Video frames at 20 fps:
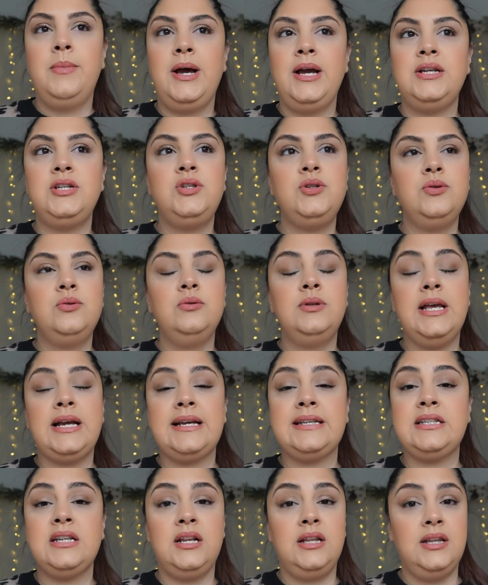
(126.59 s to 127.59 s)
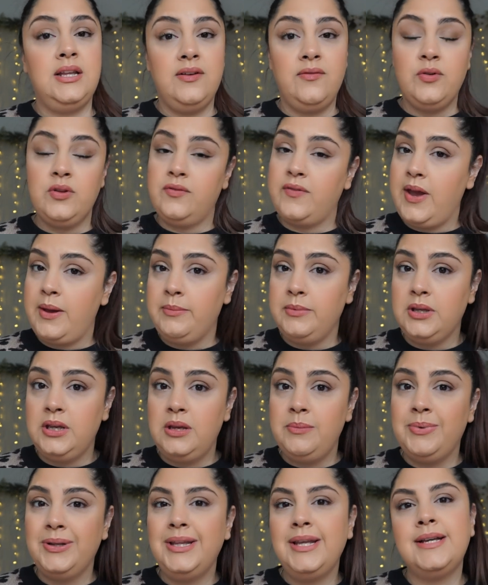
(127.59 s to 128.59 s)
I do, like I said, I live with
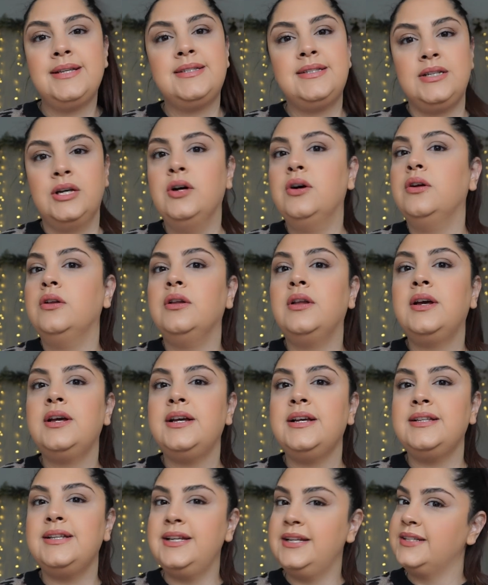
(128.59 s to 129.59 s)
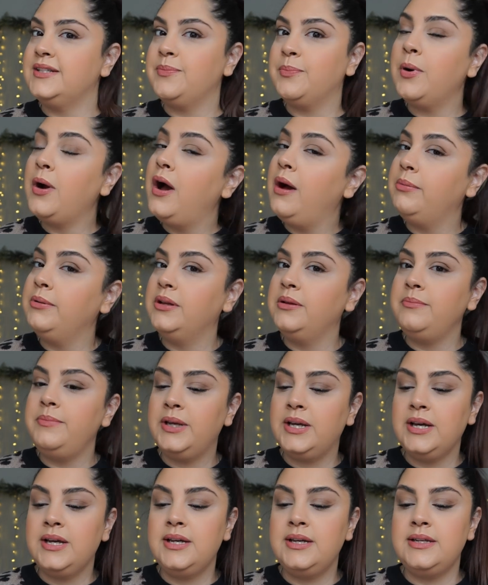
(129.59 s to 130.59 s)
family, but like still it is a problem
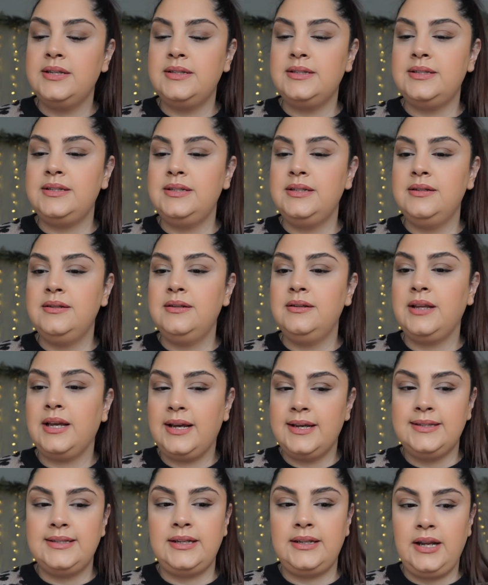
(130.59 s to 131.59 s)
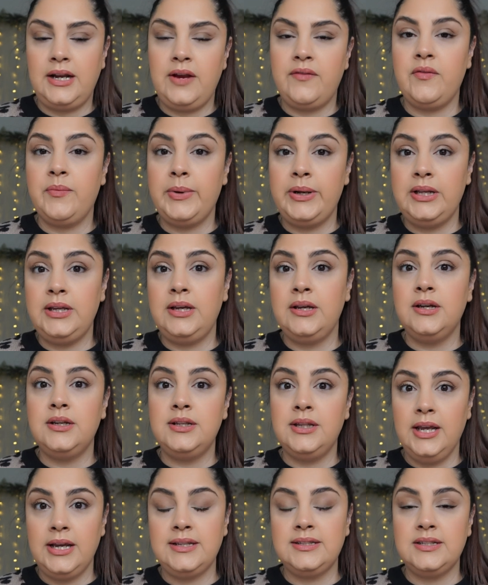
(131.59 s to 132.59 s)
because like I said, not everybody
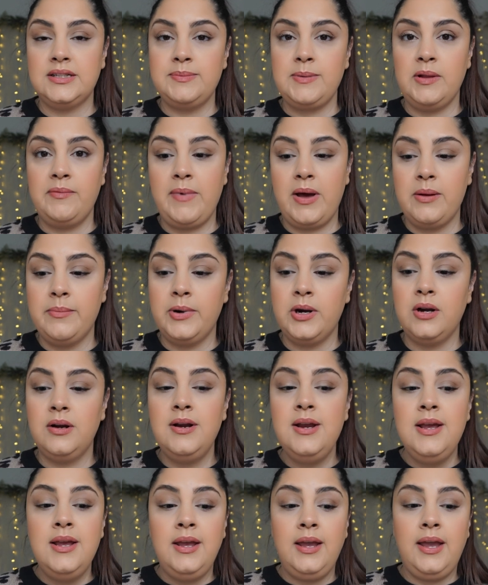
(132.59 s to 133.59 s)
likes the smell of monomer